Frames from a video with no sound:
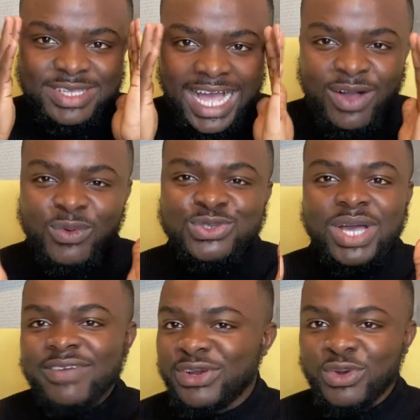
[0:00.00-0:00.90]
want to
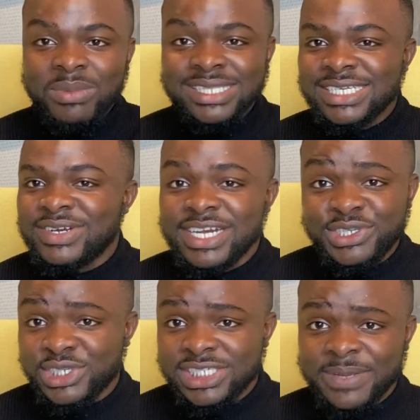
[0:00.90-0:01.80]
have a romantic
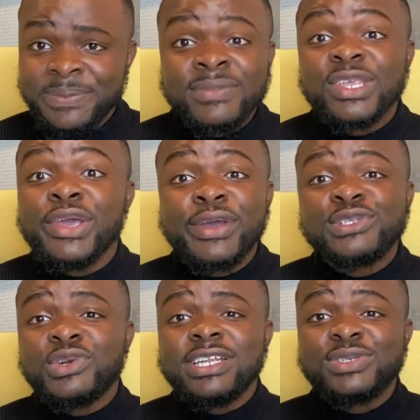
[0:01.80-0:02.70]
relationship. You're going
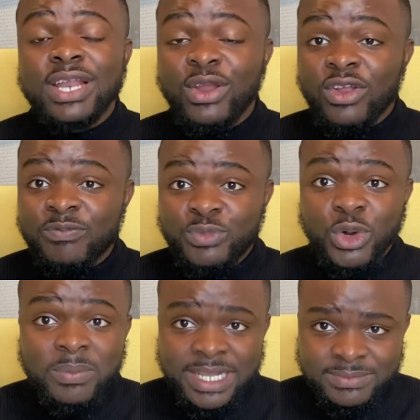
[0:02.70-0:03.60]
to run into a lot of
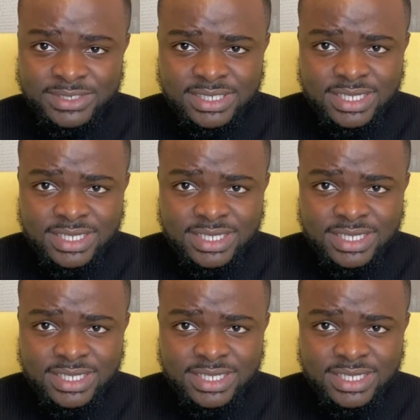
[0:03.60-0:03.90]
problems.